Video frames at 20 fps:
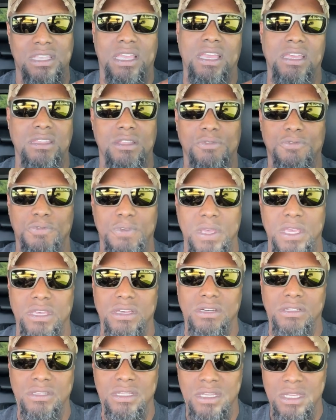in the
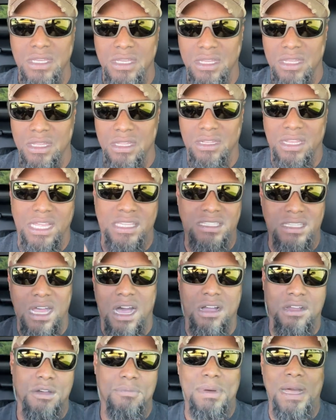field. Let's
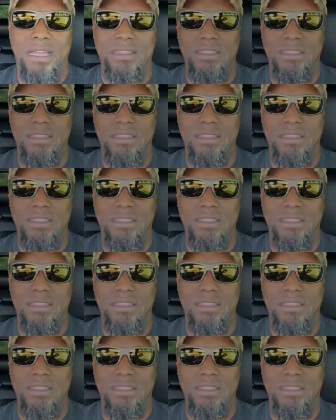talk about